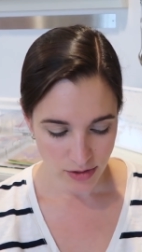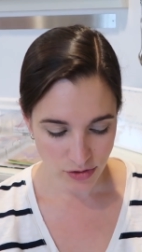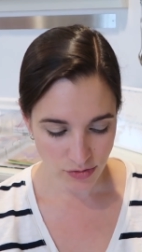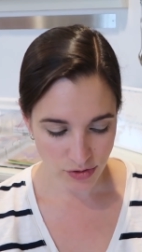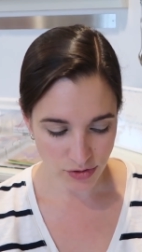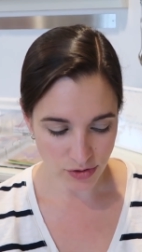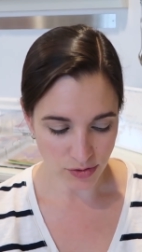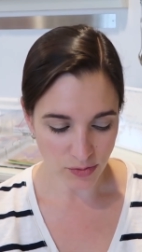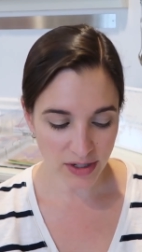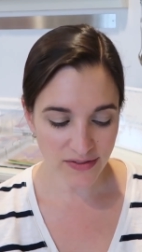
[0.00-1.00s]
Do do
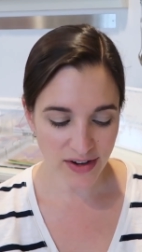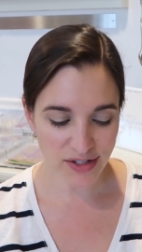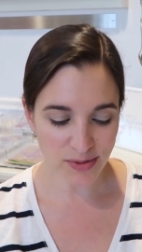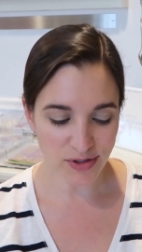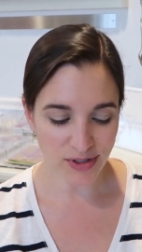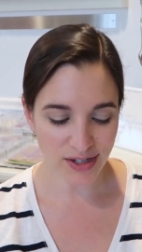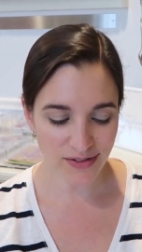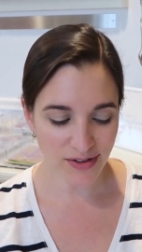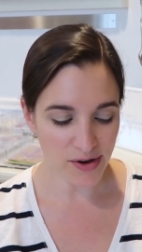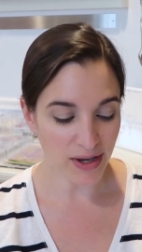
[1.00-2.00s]
do. What advice would you
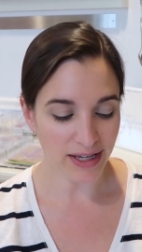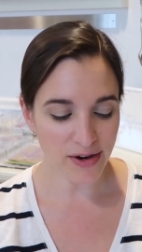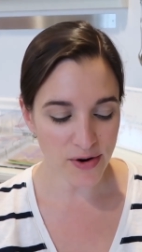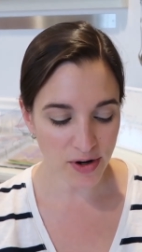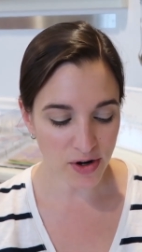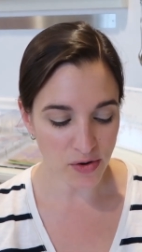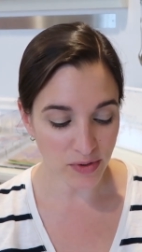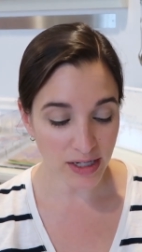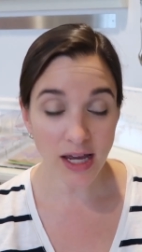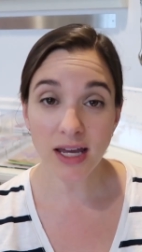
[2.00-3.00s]
give? Okay, Cor
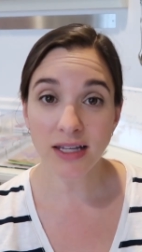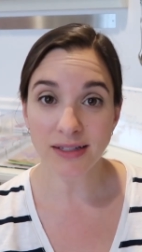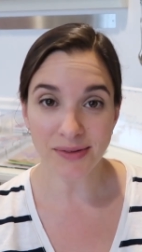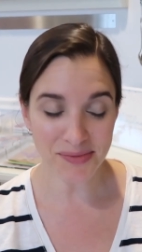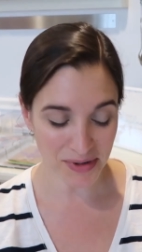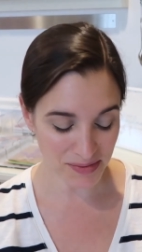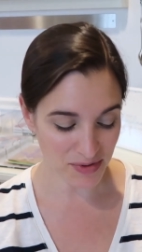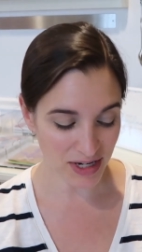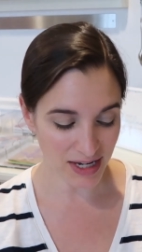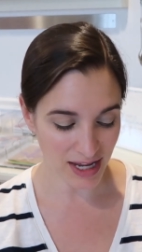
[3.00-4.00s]
Corina? That's, what a
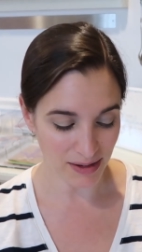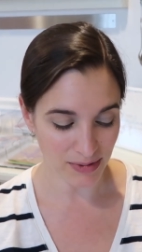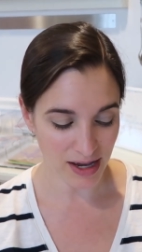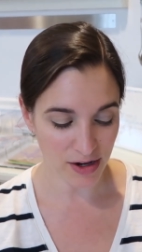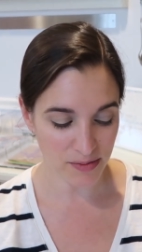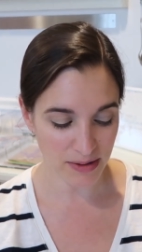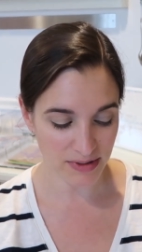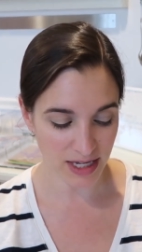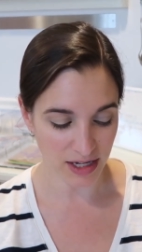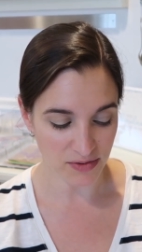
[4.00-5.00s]
pretty name. I hope I'm
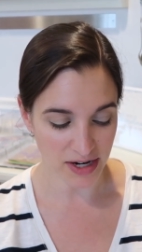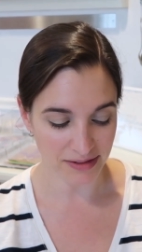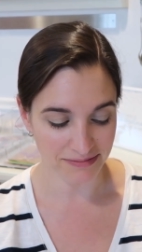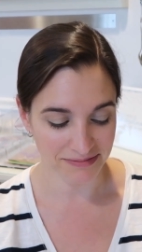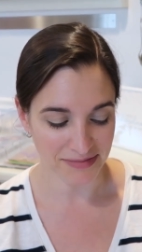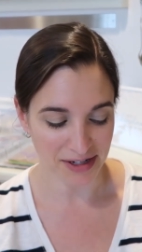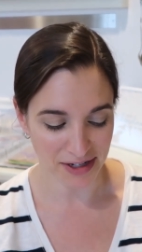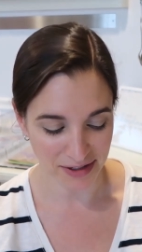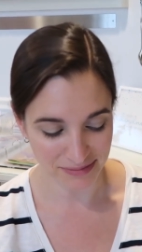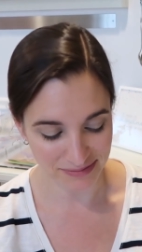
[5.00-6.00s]
saying it right.
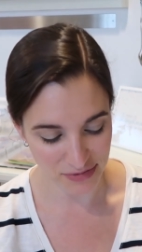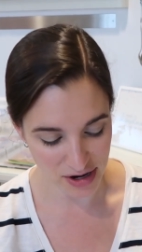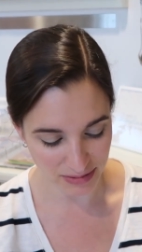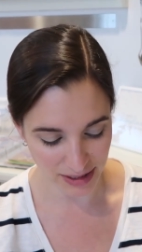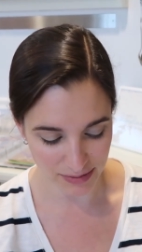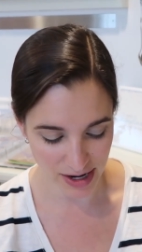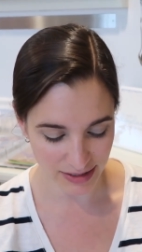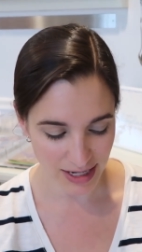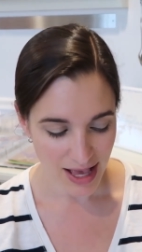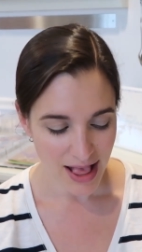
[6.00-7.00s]
I probably am
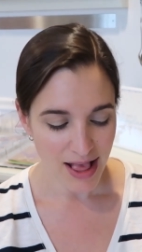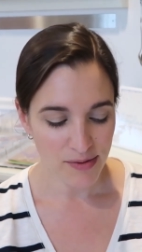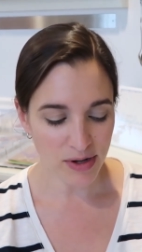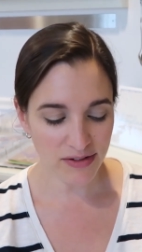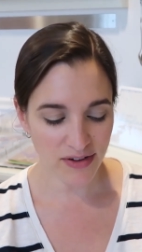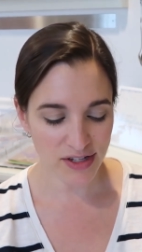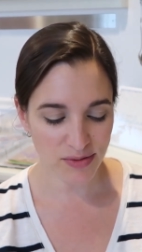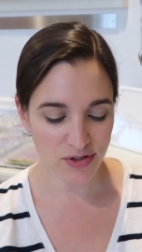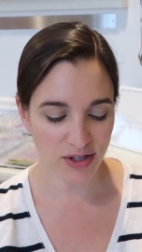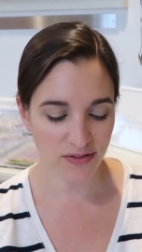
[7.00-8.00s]
not. What
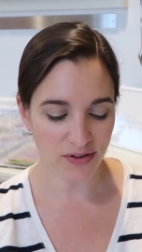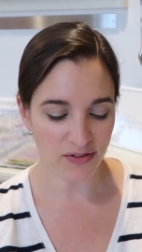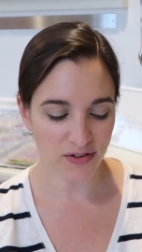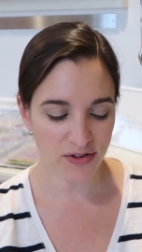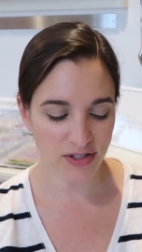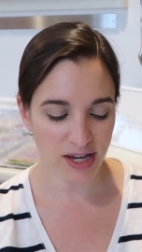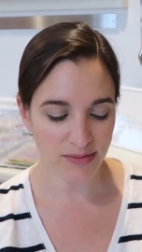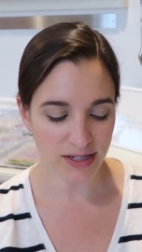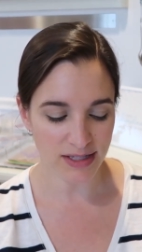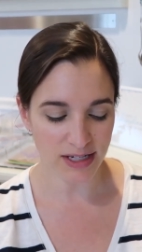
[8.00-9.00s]
advice would you give for a
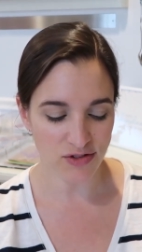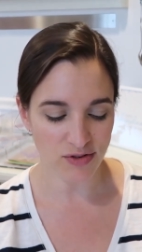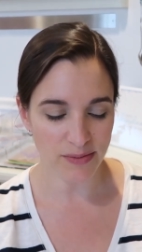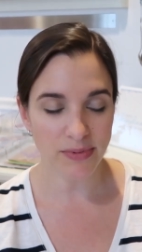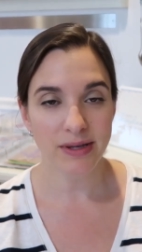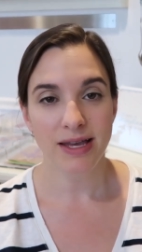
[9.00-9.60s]
first-time Disney trip?